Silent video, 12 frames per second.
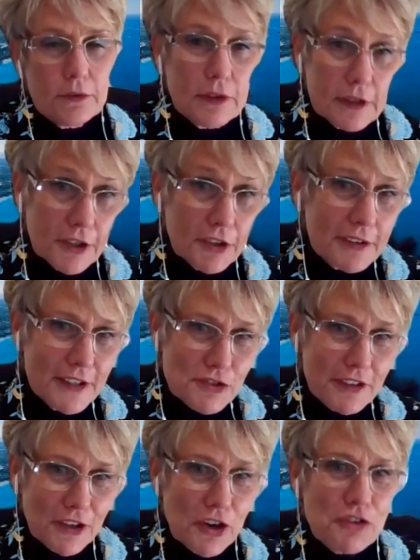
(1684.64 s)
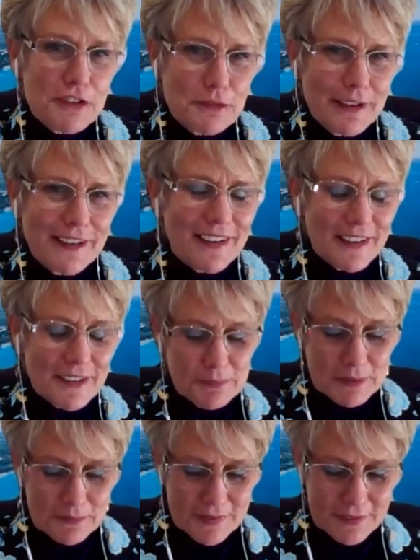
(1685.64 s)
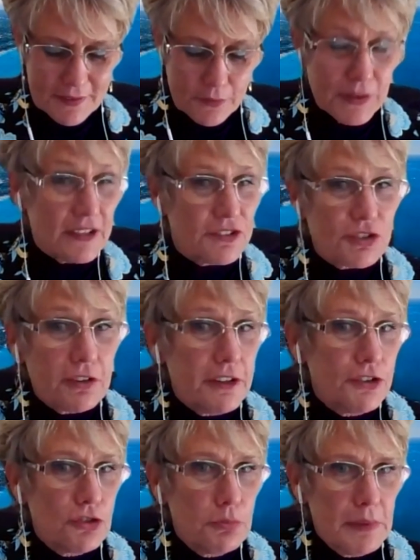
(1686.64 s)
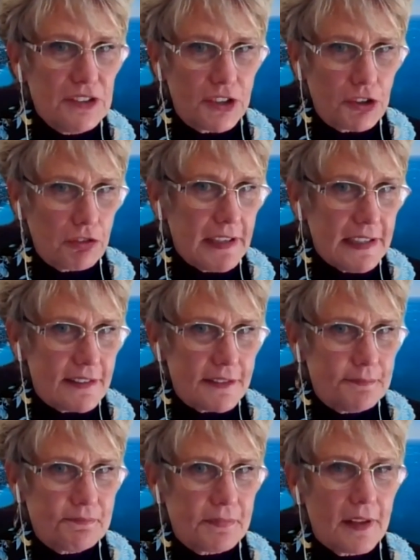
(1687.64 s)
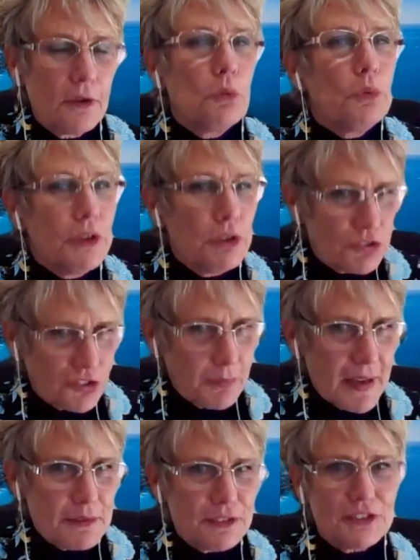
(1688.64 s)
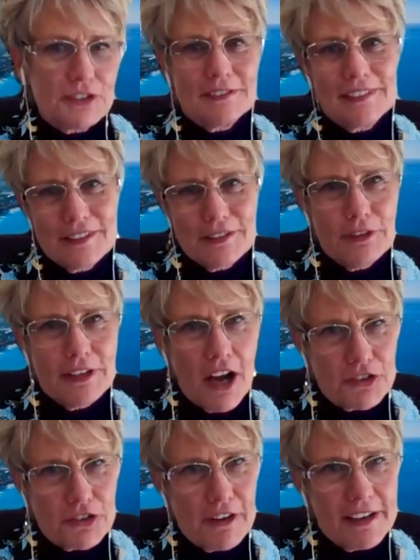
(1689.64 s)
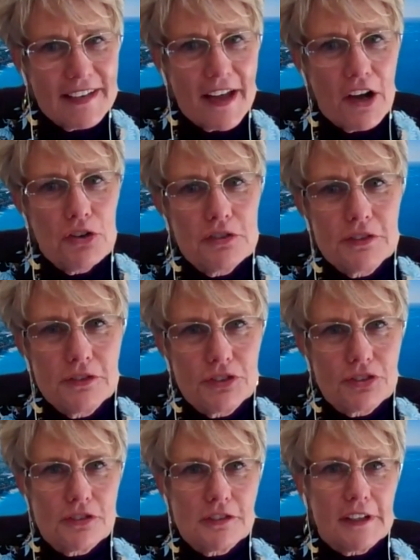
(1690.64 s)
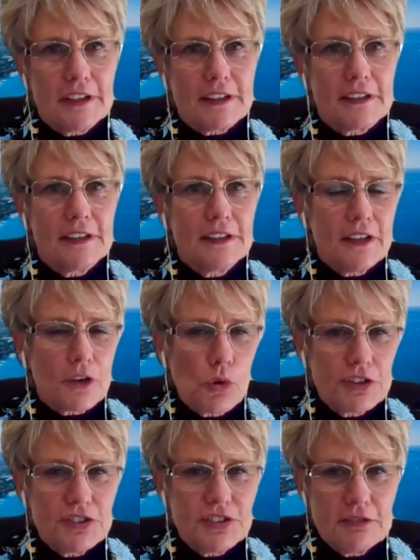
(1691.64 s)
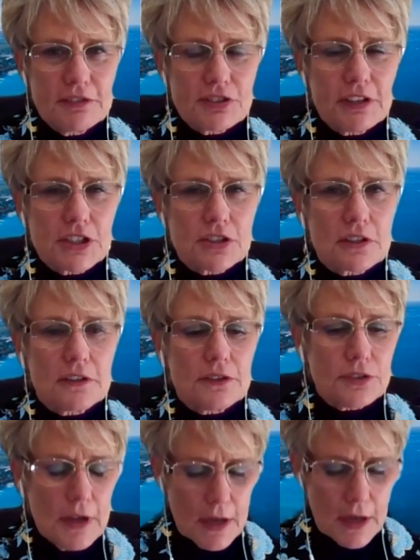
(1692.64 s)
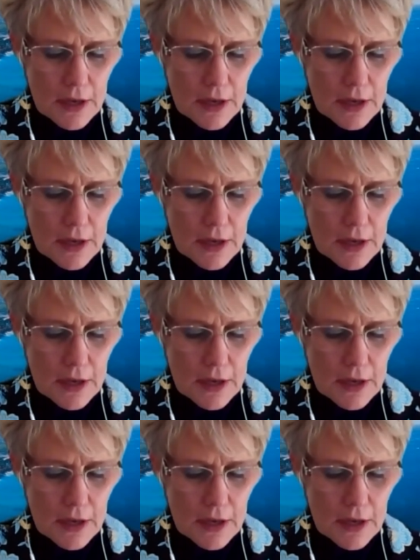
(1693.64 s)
well, currently during COVID we can't, but we can certainly do meet and greet. We used to be able to. We can't right now due to uh, the quarantine restrictions.